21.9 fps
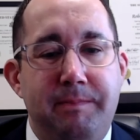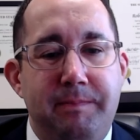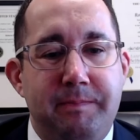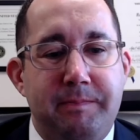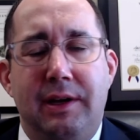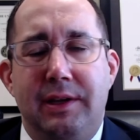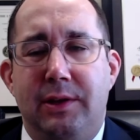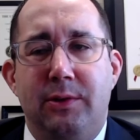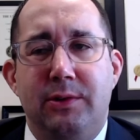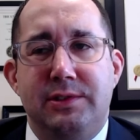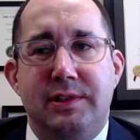
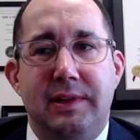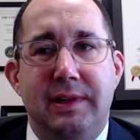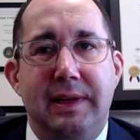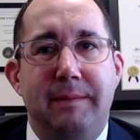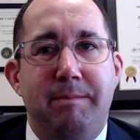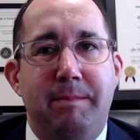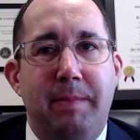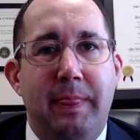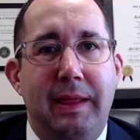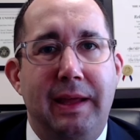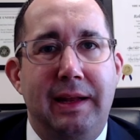
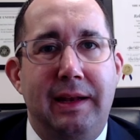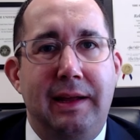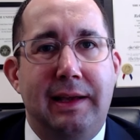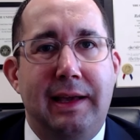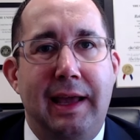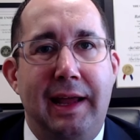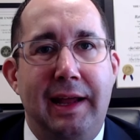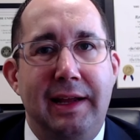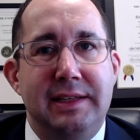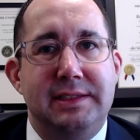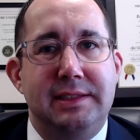Usually in a
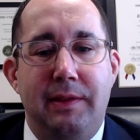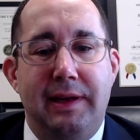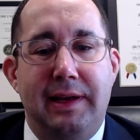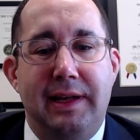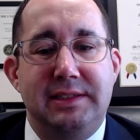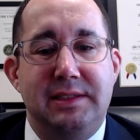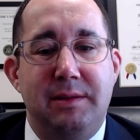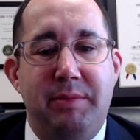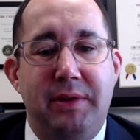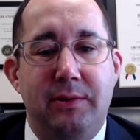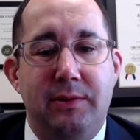case that
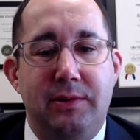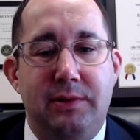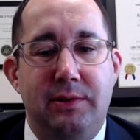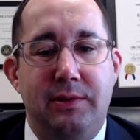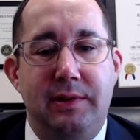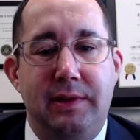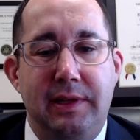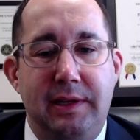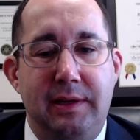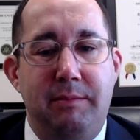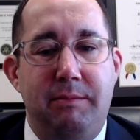gets appealed to
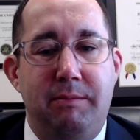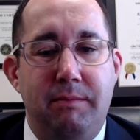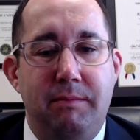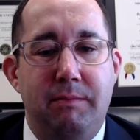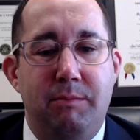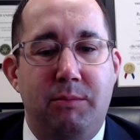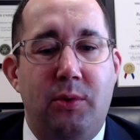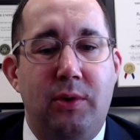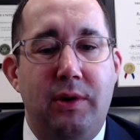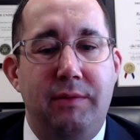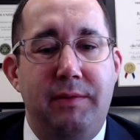the
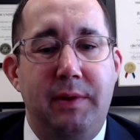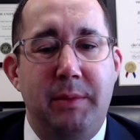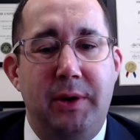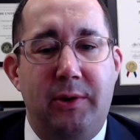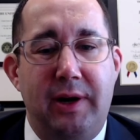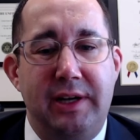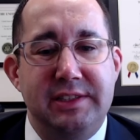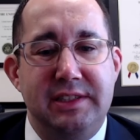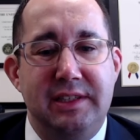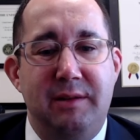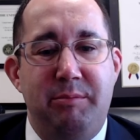Board of
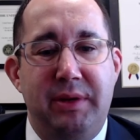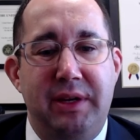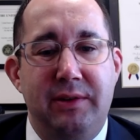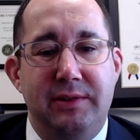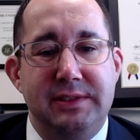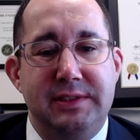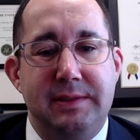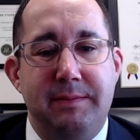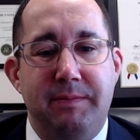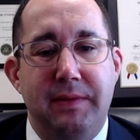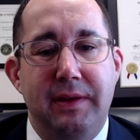Immigration
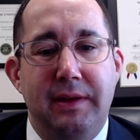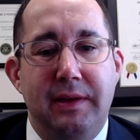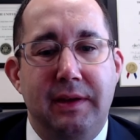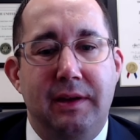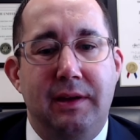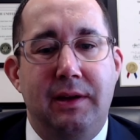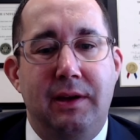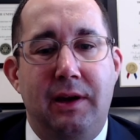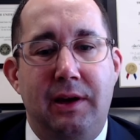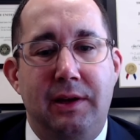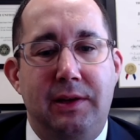Appeals,
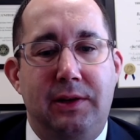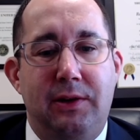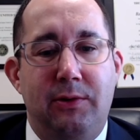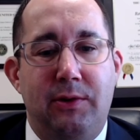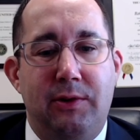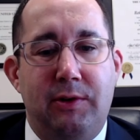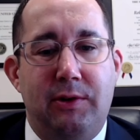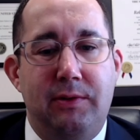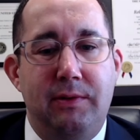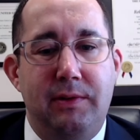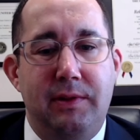
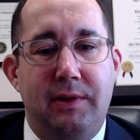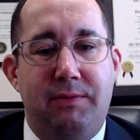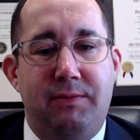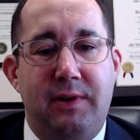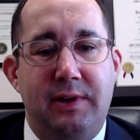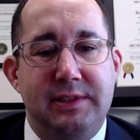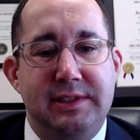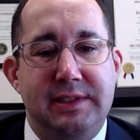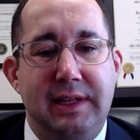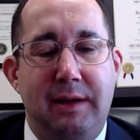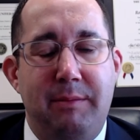the
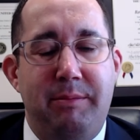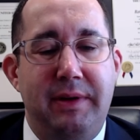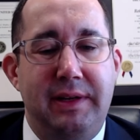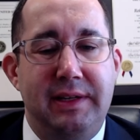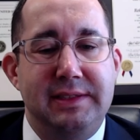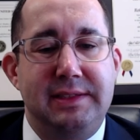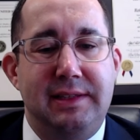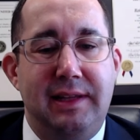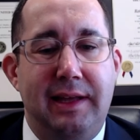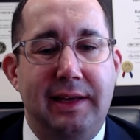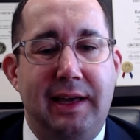first step
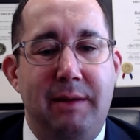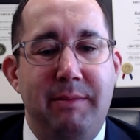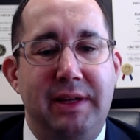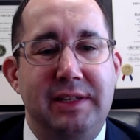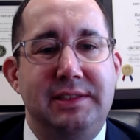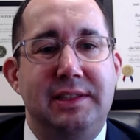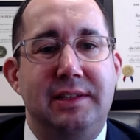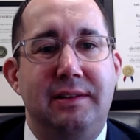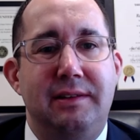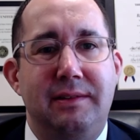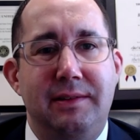is, like I
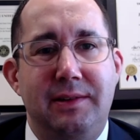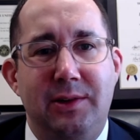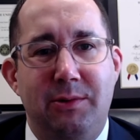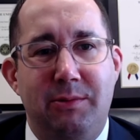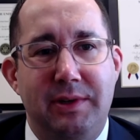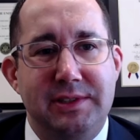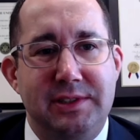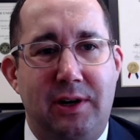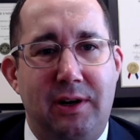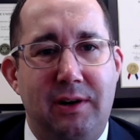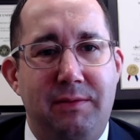mentioned, you
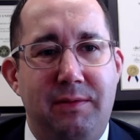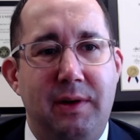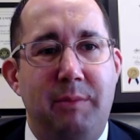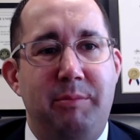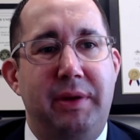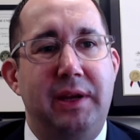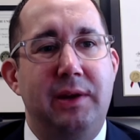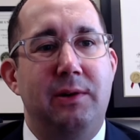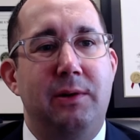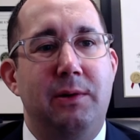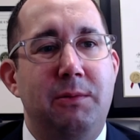reserve
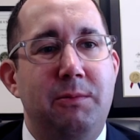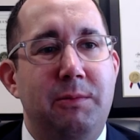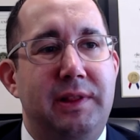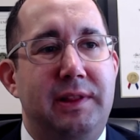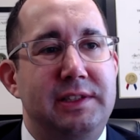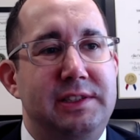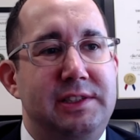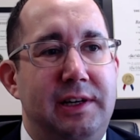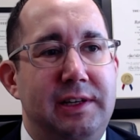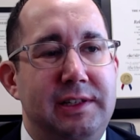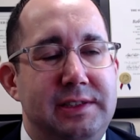appeal with the
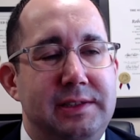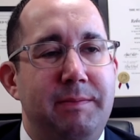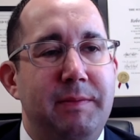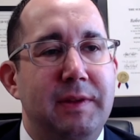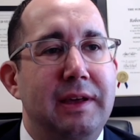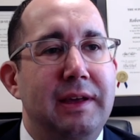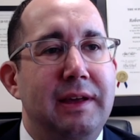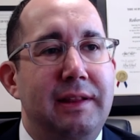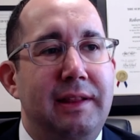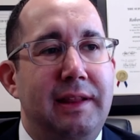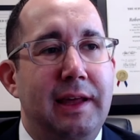judge.
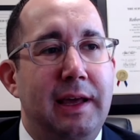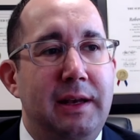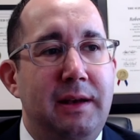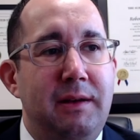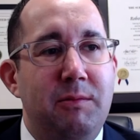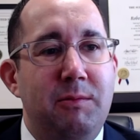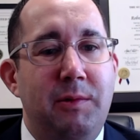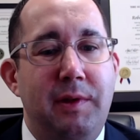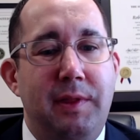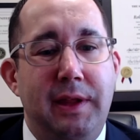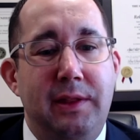Then
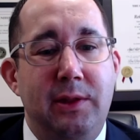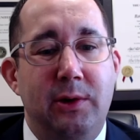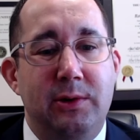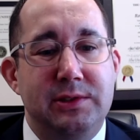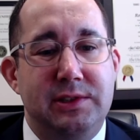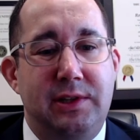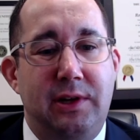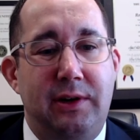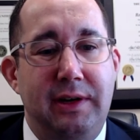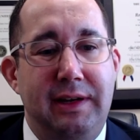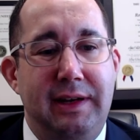within those
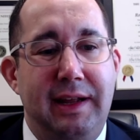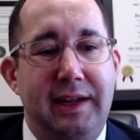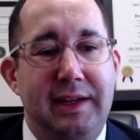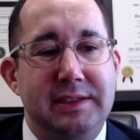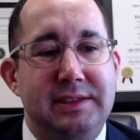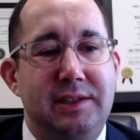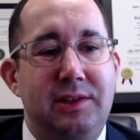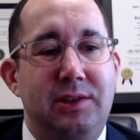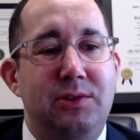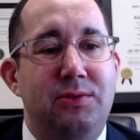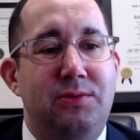30
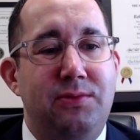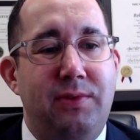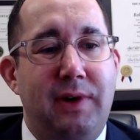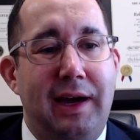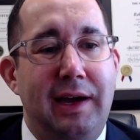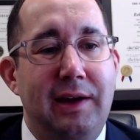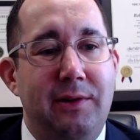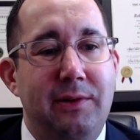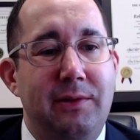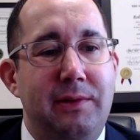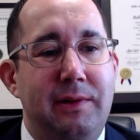days, you
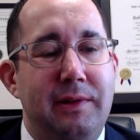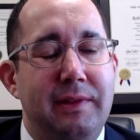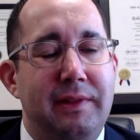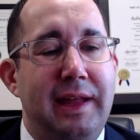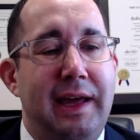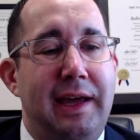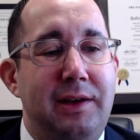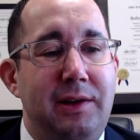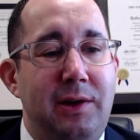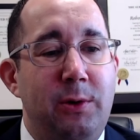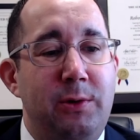file
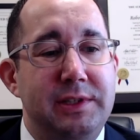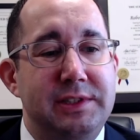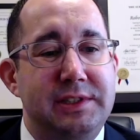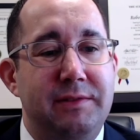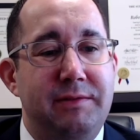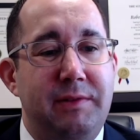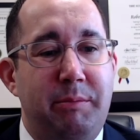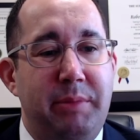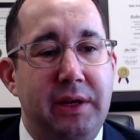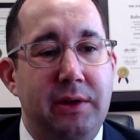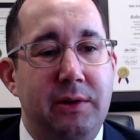that notice of
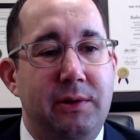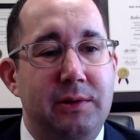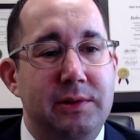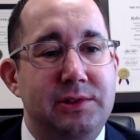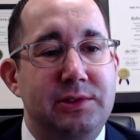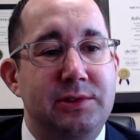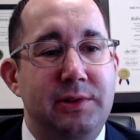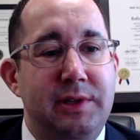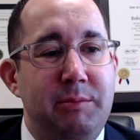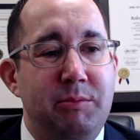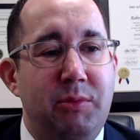appeal
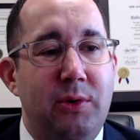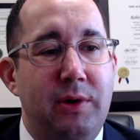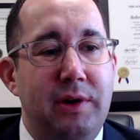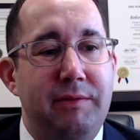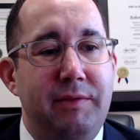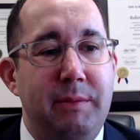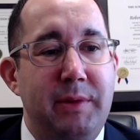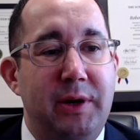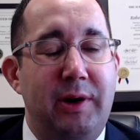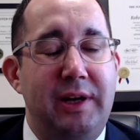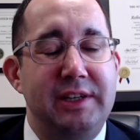to the Board of
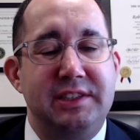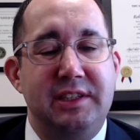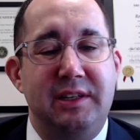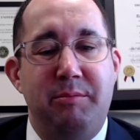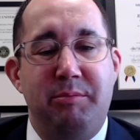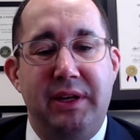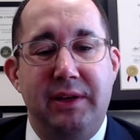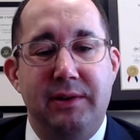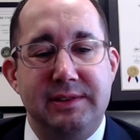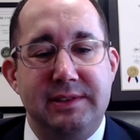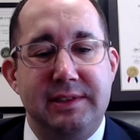Immigration
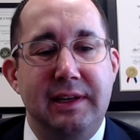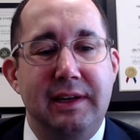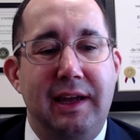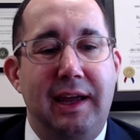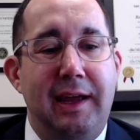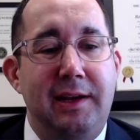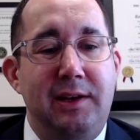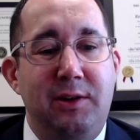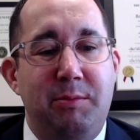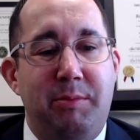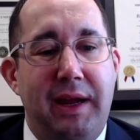Appeals
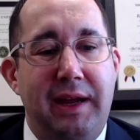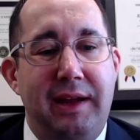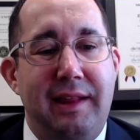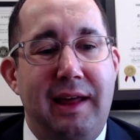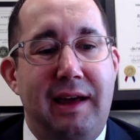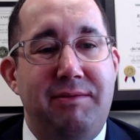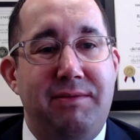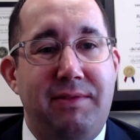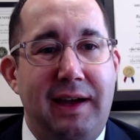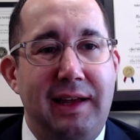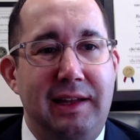and you pay
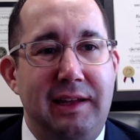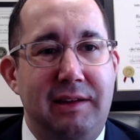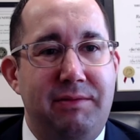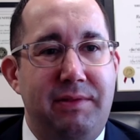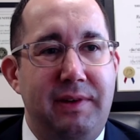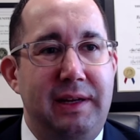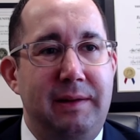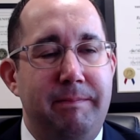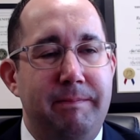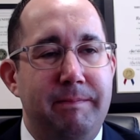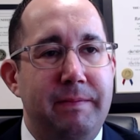that filing
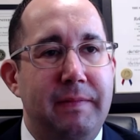fee.